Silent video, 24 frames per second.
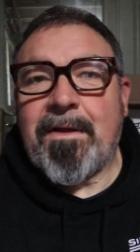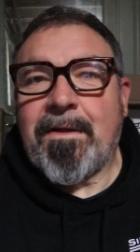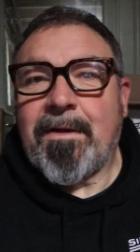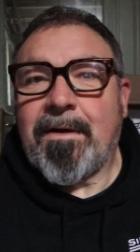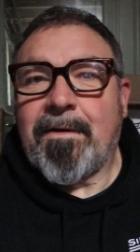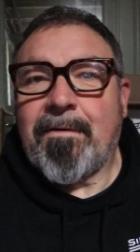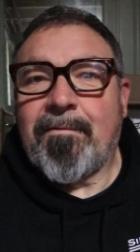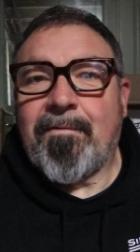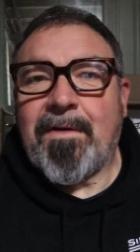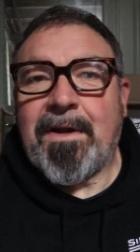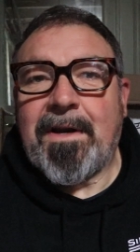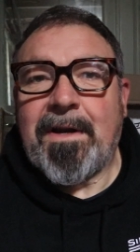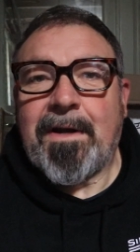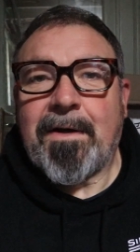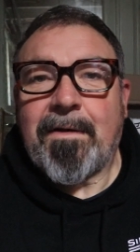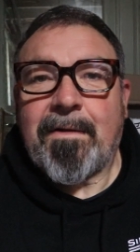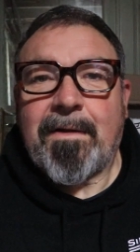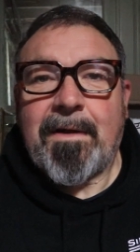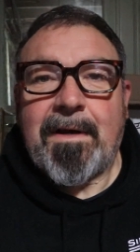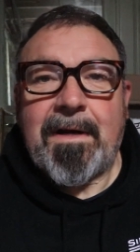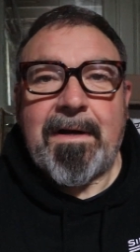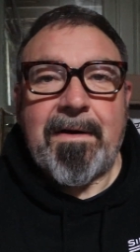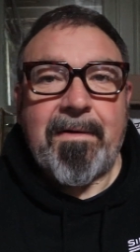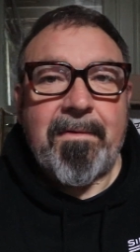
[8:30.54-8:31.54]
of the video
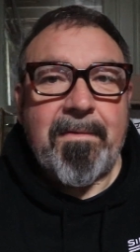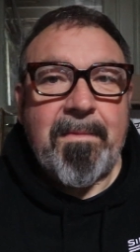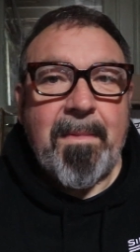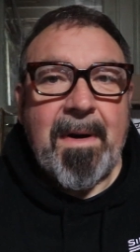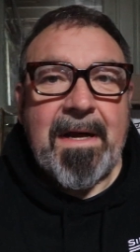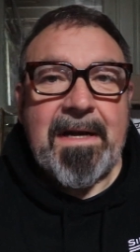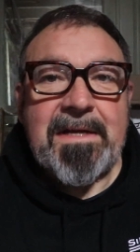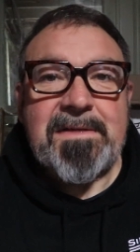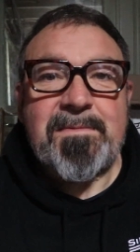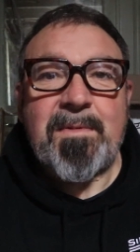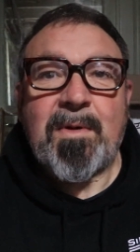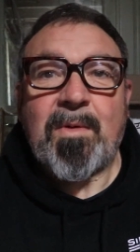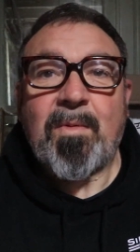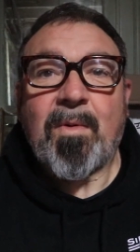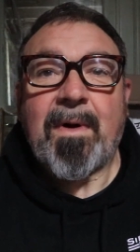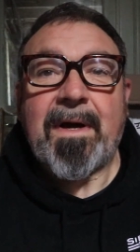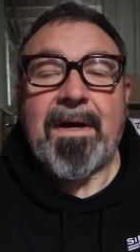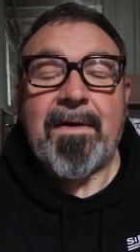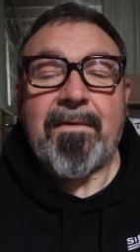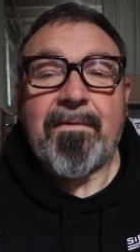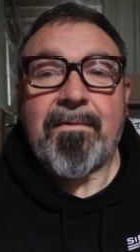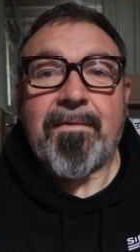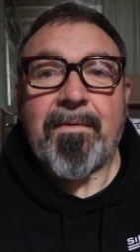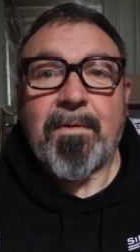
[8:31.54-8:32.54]
that everybody's been
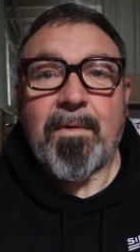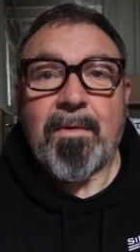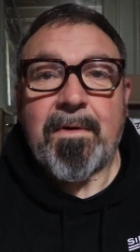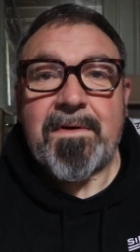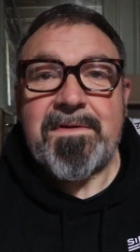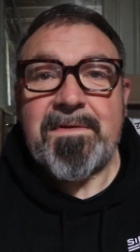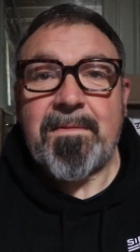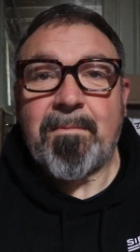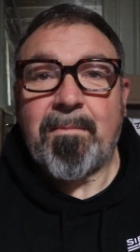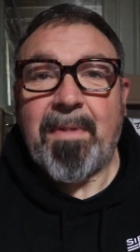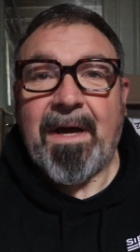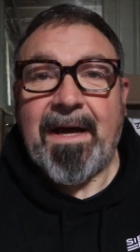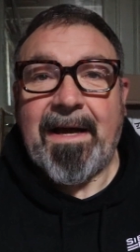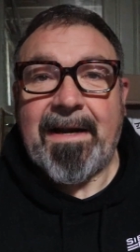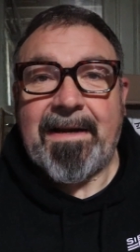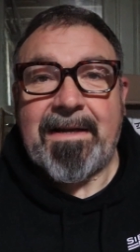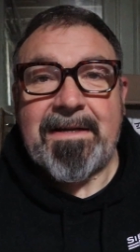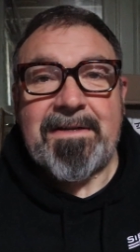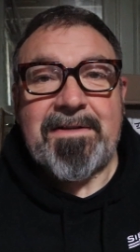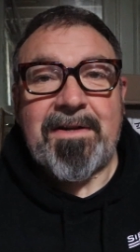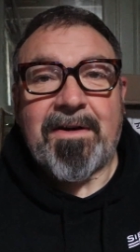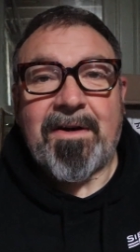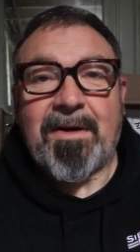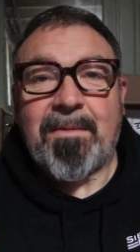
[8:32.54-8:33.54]
waiting for. Some bad
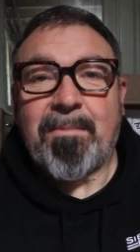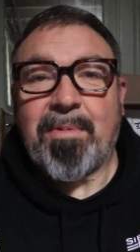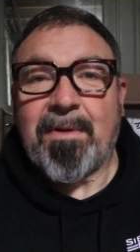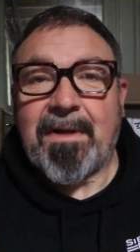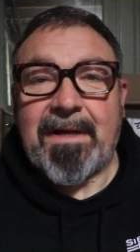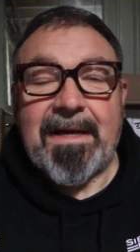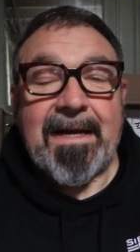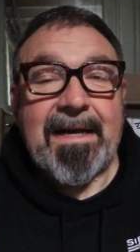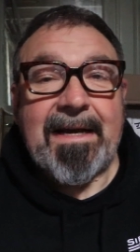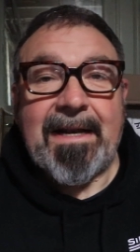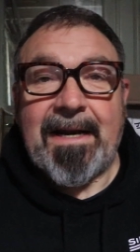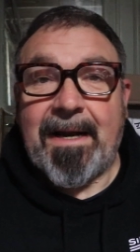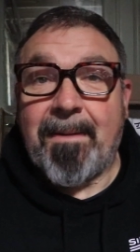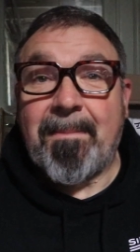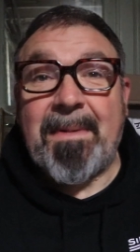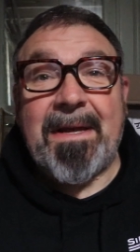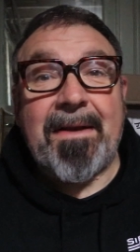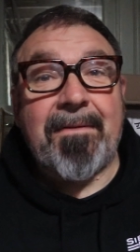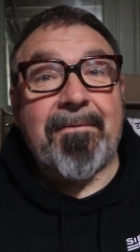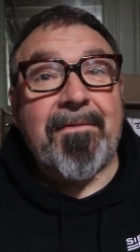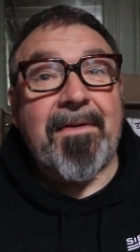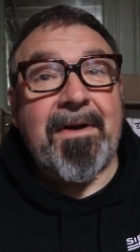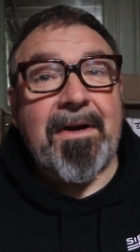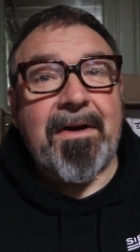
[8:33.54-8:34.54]
guitar playing, and I
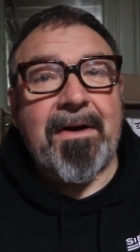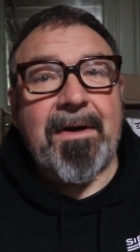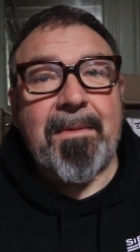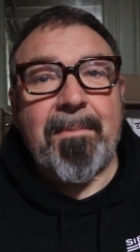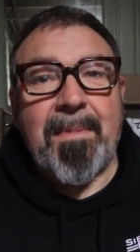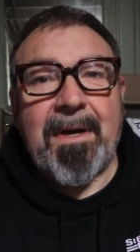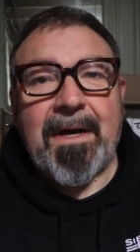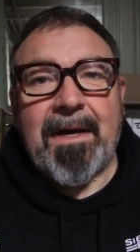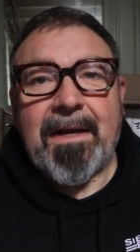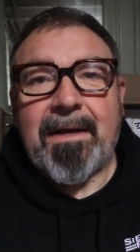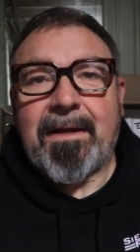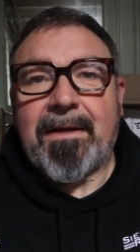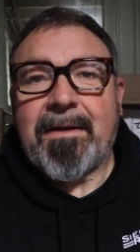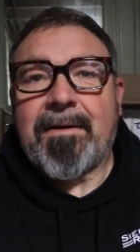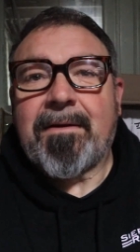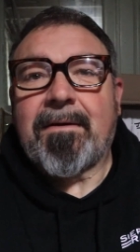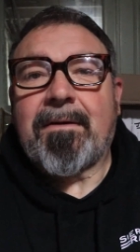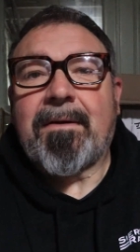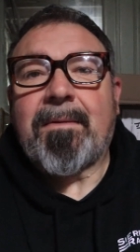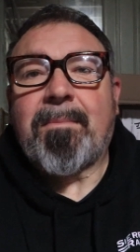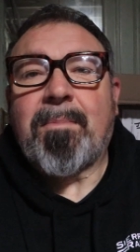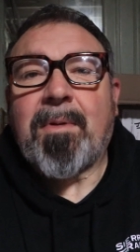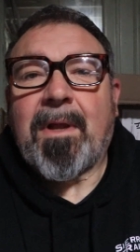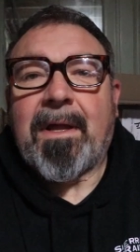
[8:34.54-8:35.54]
mean very bad
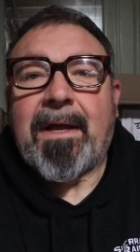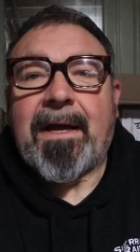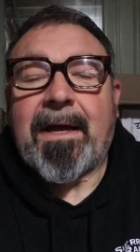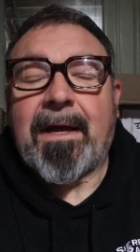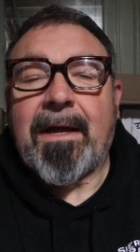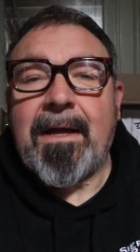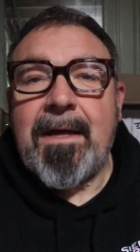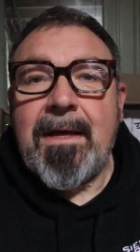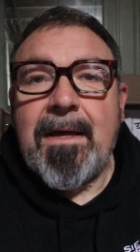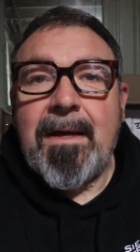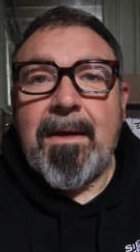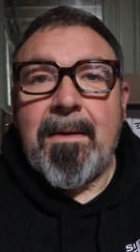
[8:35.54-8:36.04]
guitar playing.